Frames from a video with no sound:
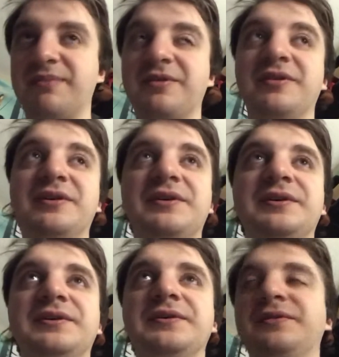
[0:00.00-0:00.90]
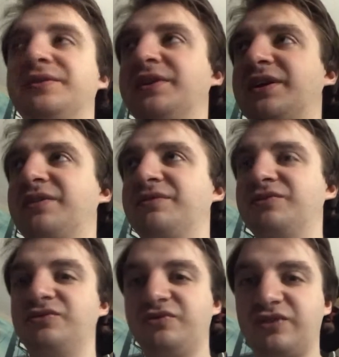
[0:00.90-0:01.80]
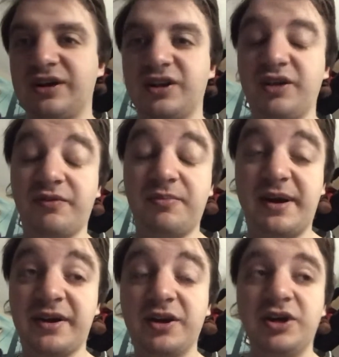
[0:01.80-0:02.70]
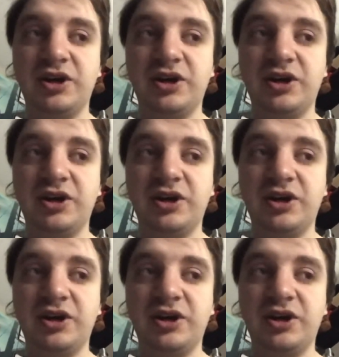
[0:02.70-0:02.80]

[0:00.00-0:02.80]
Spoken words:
happened. Crackling off a bag.